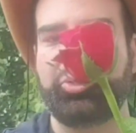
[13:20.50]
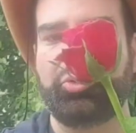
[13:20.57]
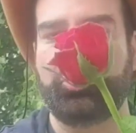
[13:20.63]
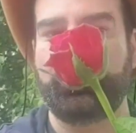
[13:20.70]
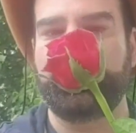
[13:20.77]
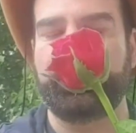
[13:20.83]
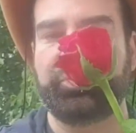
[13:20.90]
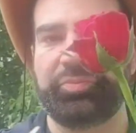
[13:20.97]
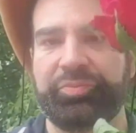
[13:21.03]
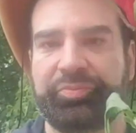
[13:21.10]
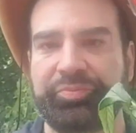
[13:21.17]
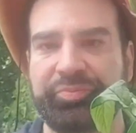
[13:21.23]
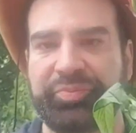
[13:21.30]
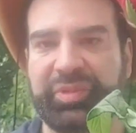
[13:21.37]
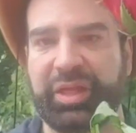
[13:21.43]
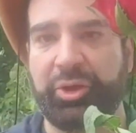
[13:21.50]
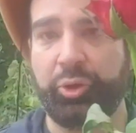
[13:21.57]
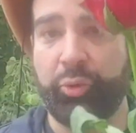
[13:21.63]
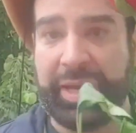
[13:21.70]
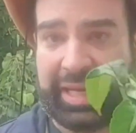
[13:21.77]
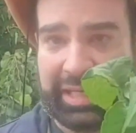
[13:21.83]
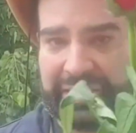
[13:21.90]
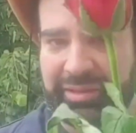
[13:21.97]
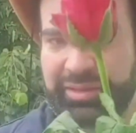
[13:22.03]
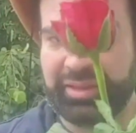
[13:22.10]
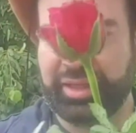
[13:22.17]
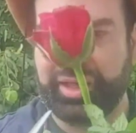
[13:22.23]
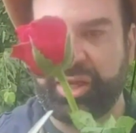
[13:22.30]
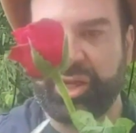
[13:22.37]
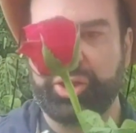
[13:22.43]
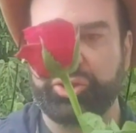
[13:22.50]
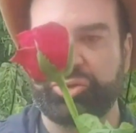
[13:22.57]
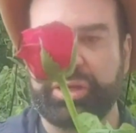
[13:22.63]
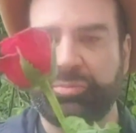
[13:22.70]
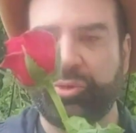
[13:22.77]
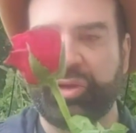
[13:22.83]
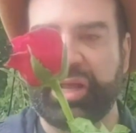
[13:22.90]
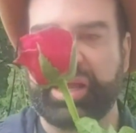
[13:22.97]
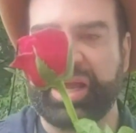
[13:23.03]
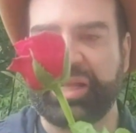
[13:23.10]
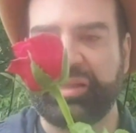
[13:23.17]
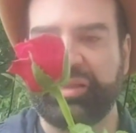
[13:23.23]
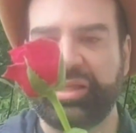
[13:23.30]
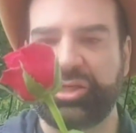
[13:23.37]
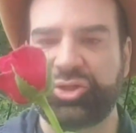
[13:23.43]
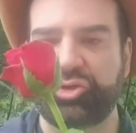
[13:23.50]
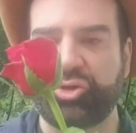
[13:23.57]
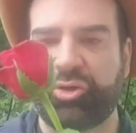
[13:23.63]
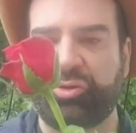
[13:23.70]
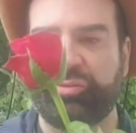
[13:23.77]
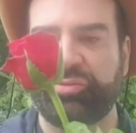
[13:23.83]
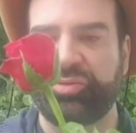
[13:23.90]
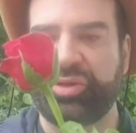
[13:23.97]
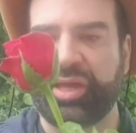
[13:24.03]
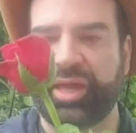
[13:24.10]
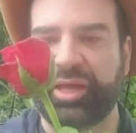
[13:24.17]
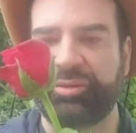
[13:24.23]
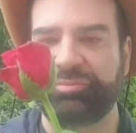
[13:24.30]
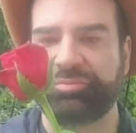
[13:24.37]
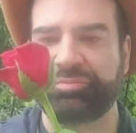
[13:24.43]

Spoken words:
to wilt. So I'm gonna cut this off, yeah.